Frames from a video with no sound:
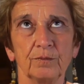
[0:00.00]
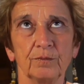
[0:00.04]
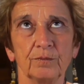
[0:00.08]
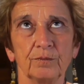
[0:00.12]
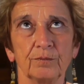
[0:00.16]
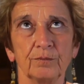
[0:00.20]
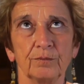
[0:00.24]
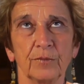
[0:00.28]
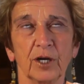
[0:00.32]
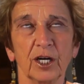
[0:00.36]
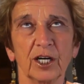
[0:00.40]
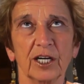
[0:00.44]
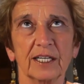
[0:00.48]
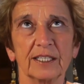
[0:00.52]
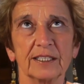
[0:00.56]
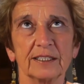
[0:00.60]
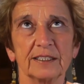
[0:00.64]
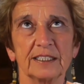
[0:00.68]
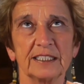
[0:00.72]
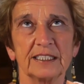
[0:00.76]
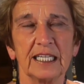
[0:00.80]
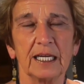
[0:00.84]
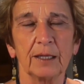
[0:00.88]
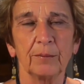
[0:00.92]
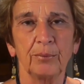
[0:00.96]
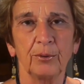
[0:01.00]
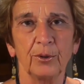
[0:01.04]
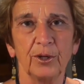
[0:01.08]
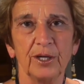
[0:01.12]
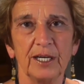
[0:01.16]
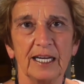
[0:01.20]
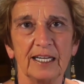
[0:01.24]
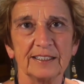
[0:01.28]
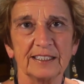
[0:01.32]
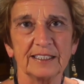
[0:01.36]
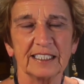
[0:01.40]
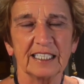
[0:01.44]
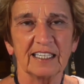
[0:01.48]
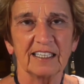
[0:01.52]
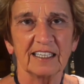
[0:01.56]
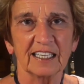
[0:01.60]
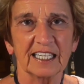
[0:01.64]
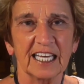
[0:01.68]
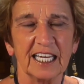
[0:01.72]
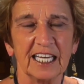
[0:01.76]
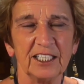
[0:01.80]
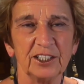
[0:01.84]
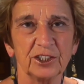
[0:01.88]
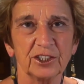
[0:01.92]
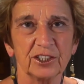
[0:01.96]
market standpoint, asset
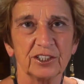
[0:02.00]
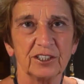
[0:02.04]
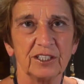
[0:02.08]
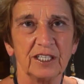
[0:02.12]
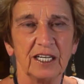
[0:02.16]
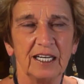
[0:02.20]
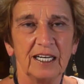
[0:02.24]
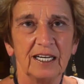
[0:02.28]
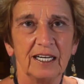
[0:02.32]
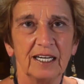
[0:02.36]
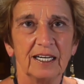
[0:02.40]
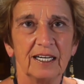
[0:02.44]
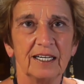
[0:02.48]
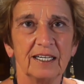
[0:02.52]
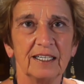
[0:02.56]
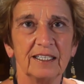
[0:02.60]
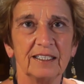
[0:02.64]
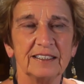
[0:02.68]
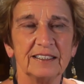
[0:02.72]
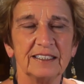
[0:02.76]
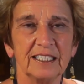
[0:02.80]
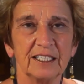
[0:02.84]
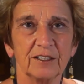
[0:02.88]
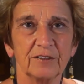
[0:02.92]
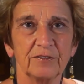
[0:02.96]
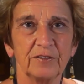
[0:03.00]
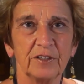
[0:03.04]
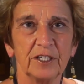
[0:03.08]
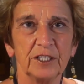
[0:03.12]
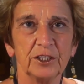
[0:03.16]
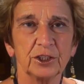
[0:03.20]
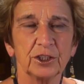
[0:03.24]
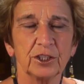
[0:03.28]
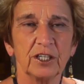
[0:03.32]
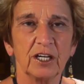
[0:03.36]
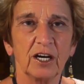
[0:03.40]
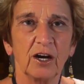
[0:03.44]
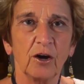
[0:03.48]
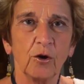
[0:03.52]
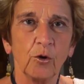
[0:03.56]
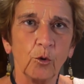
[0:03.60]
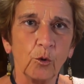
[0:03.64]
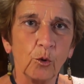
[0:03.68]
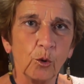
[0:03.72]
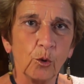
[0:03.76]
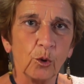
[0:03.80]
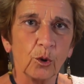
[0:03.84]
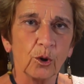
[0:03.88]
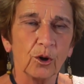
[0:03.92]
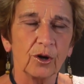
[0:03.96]
allocation derivation
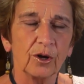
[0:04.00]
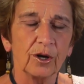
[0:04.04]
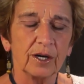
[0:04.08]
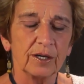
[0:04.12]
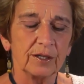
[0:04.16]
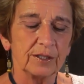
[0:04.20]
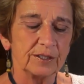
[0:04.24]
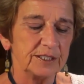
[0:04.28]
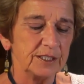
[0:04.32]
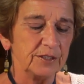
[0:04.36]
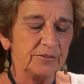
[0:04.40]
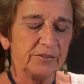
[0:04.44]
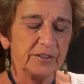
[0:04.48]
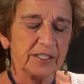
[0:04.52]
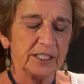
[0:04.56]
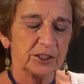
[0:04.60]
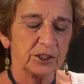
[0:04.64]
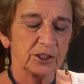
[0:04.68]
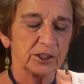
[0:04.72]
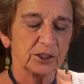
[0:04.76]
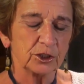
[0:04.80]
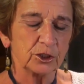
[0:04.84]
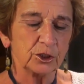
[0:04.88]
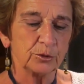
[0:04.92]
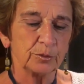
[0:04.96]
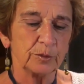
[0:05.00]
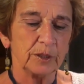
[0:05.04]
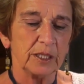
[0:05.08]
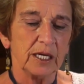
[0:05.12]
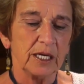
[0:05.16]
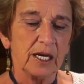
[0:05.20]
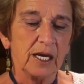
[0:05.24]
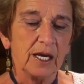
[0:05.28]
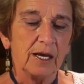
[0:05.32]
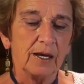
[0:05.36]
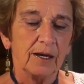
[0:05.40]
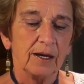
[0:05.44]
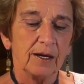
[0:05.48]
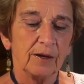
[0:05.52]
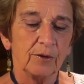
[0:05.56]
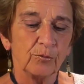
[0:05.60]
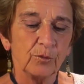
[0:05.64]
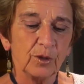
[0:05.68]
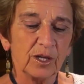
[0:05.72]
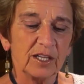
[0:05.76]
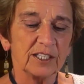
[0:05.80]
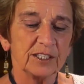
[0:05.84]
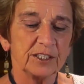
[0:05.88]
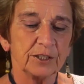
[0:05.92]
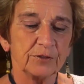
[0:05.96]
or deviation, excuse me,
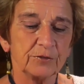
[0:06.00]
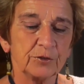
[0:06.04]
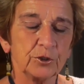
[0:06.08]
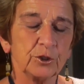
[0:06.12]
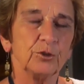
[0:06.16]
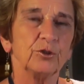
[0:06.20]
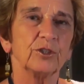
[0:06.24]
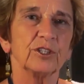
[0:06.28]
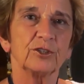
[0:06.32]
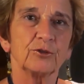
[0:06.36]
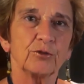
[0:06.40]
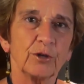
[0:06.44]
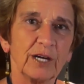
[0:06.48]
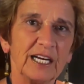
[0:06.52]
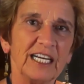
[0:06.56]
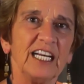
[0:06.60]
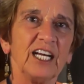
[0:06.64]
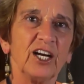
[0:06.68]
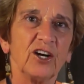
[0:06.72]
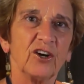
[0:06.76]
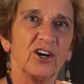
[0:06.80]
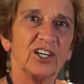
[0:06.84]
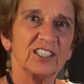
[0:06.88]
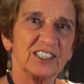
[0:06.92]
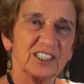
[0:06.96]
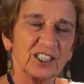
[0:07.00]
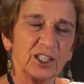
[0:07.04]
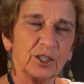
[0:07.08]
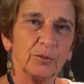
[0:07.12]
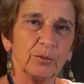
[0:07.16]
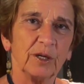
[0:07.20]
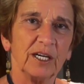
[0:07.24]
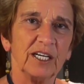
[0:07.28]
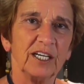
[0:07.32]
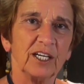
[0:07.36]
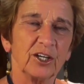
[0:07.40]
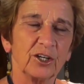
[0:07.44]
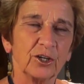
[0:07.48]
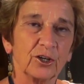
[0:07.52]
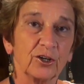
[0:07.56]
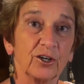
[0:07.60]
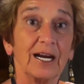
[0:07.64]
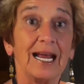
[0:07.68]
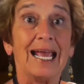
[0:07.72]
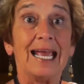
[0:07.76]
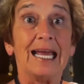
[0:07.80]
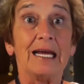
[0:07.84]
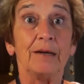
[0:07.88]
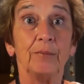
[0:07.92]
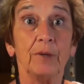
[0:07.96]
relative to the trading costs that you might incur,
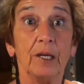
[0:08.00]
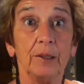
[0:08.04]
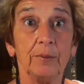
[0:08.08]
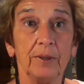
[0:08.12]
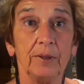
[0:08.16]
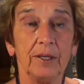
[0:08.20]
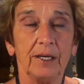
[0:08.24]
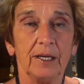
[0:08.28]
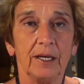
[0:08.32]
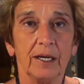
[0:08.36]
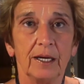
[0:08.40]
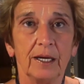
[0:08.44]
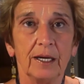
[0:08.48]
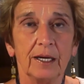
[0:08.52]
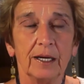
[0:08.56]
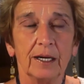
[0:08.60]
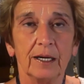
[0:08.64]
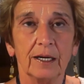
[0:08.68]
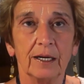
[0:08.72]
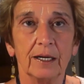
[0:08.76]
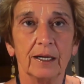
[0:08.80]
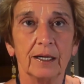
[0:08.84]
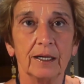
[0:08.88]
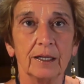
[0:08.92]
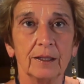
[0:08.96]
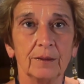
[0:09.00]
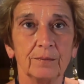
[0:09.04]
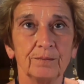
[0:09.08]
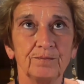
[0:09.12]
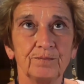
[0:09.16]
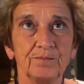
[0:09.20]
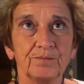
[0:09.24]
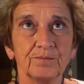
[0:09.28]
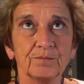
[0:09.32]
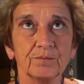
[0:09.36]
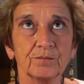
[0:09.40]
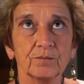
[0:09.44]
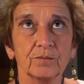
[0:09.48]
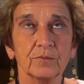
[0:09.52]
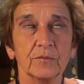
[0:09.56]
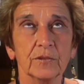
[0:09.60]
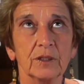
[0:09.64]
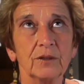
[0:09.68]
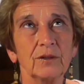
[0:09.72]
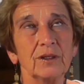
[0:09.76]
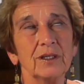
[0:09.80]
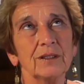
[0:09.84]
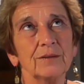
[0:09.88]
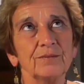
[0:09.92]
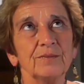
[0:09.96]
and maybe well,
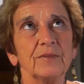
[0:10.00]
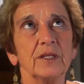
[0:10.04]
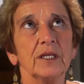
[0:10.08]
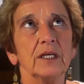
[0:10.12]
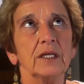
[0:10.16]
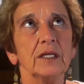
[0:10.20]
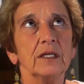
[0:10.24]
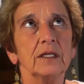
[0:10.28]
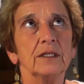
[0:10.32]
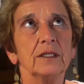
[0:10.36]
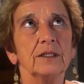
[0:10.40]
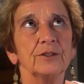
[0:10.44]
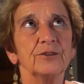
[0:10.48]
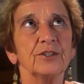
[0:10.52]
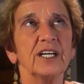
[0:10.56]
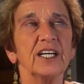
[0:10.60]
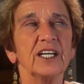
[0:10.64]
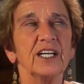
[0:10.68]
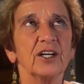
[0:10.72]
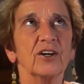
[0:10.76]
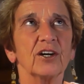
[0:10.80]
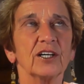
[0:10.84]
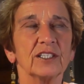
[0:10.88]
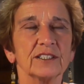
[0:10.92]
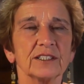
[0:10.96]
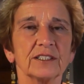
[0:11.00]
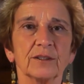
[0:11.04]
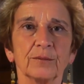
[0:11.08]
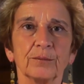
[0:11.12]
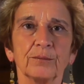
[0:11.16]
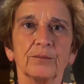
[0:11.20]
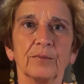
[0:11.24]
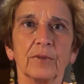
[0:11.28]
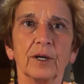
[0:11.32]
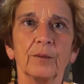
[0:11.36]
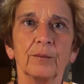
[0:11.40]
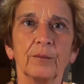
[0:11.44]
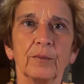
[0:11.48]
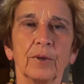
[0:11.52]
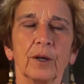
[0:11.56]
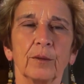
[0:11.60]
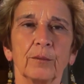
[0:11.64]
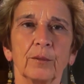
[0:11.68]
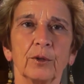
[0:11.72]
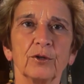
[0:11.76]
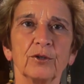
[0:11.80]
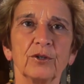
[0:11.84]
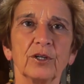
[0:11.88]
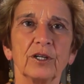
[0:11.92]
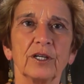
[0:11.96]
trading costs
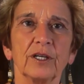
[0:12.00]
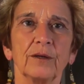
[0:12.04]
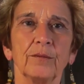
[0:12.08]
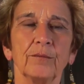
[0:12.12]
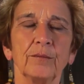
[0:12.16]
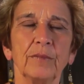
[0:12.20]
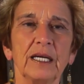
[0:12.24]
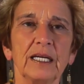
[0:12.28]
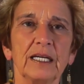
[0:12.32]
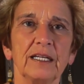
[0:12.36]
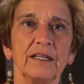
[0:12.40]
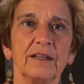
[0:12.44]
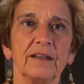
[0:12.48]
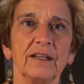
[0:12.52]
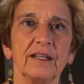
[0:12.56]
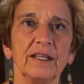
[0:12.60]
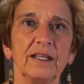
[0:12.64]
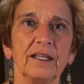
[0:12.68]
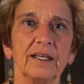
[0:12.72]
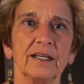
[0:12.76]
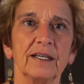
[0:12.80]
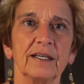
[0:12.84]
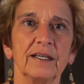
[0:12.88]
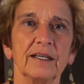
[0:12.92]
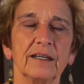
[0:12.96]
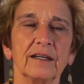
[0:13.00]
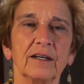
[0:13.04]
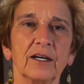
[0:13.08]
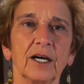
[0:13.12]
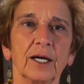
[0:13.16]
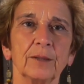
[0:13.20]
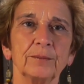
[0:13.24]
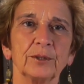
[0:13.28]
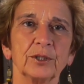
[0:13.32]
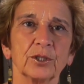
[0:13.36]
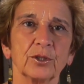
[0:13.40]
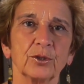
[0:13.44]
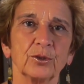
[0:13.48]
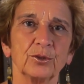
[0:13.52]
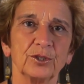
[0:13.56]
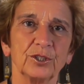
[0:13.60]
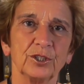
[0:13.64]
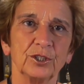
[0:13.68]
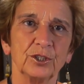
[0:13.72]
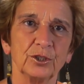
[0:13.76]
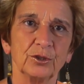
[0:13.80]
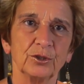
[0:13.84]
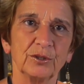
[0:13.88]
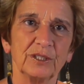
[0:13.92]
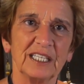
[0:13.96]
are mainly the obstacle to
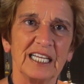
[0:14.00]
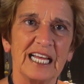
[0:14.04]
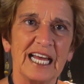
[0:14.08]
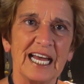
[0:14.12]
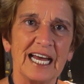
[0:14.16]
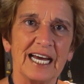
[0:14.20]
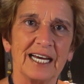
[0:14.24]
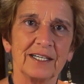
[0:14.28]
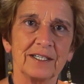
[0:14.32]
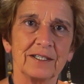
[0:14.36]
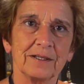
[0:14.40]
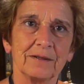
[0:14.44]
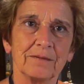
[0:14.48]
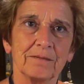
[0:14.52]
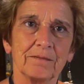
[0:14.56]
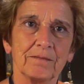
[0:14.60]
doing that.